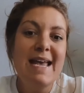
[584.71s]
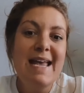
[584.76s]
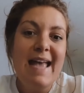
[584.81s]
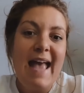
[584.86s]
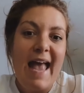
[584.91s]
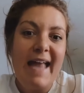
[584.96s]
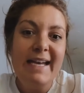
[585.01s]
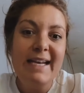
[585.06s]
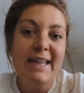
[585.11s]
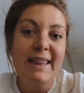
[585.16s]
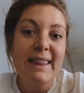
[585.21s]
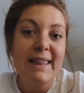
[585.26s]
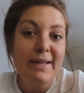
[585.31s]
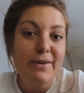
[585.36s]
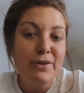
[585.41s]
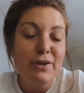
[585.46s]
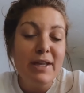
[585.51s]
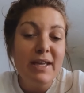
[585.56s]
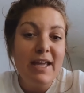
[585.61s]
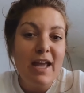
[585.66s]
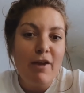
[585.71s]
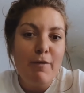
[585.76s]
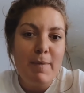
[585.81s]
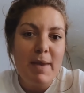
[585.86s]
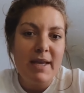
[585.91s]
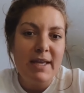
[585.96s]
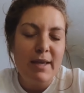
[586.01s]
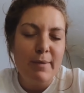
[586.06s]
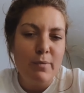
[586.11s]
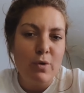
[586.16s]
and it literally gave me a
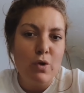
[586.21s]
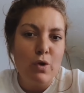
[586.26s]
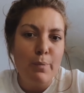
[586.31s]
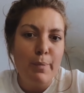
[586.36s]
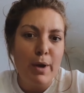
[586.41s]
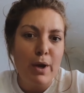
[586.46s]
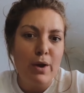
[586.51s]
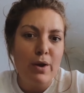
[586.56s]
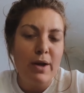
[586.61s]
chemical burn,